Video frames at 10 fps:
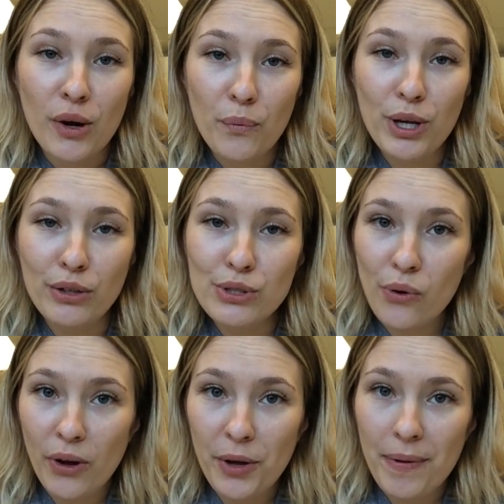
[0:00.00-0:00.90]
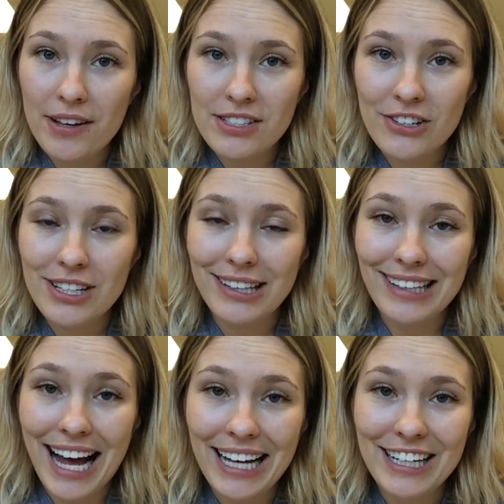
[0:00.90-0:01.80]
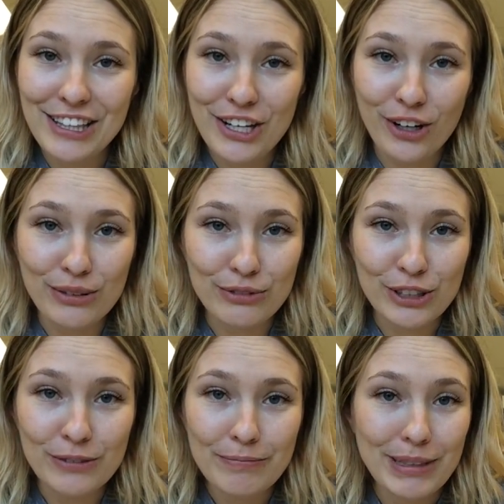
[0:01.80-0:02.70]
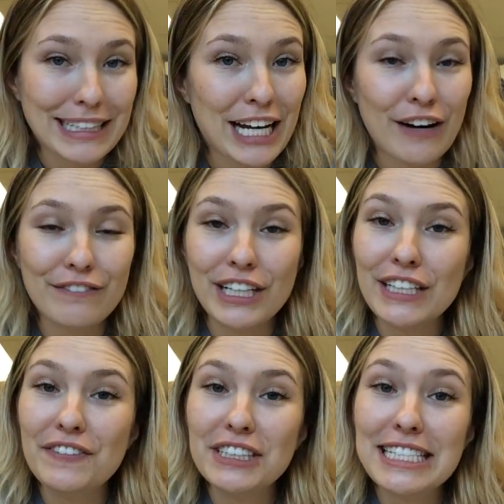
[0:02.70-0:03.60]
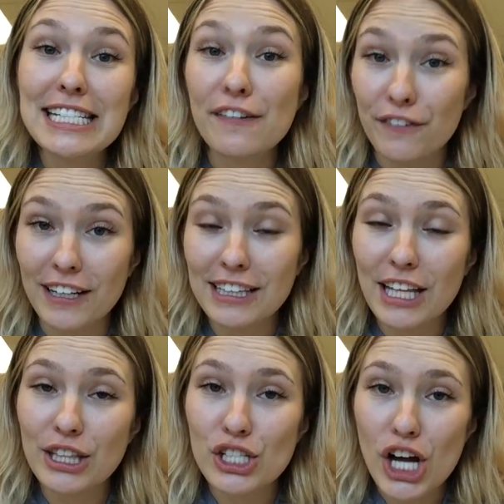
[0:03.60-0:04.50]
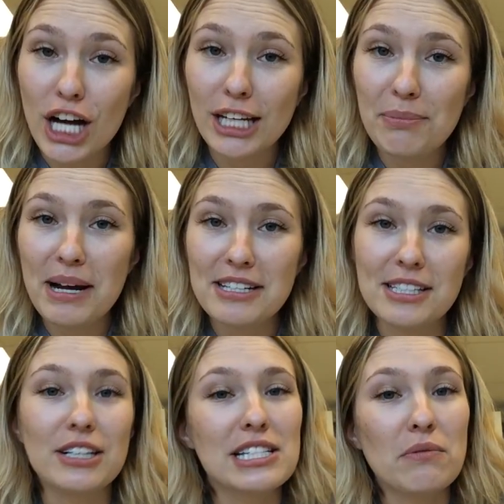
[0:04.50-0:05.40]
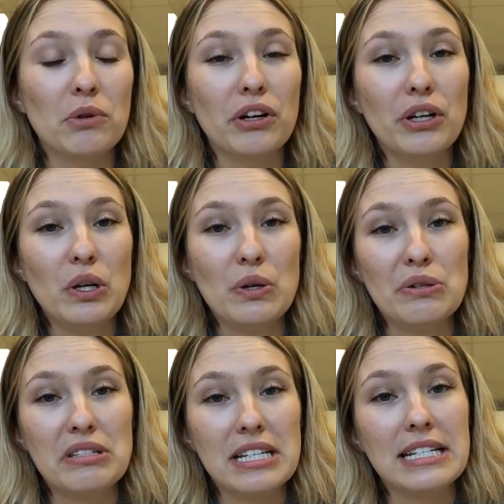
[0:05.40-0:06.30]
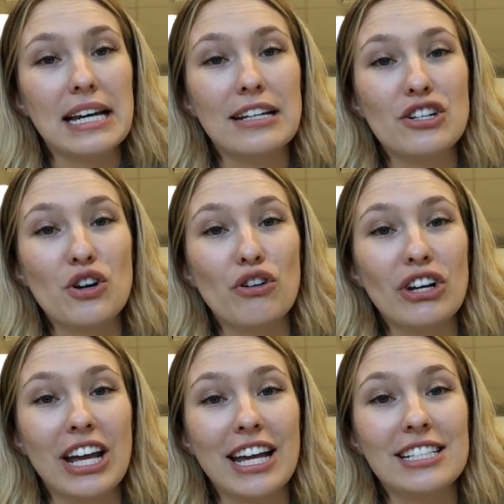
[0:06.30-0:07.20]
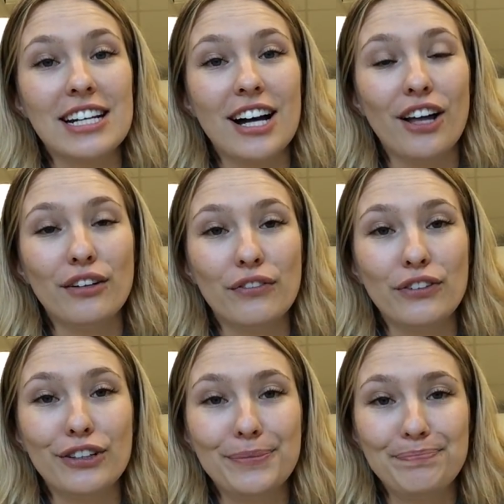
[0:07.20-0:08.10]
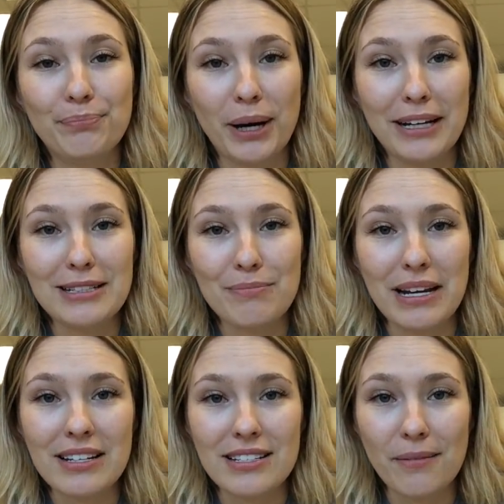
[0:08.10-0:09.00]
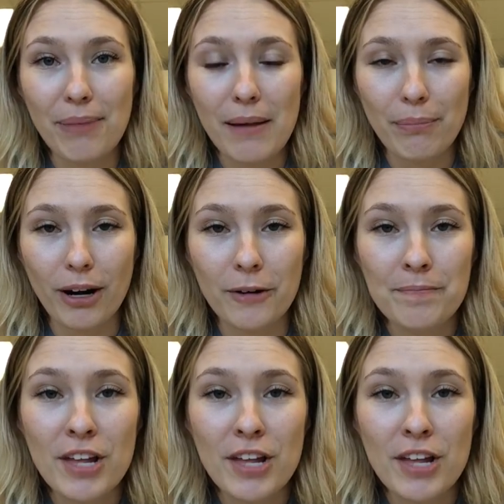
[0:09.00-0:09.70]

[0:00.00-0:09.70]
We use oil pastels a lot in the art room, but they are very, very different than the chalky pastels that we're going to use today to create colorful, bright pieces of paper.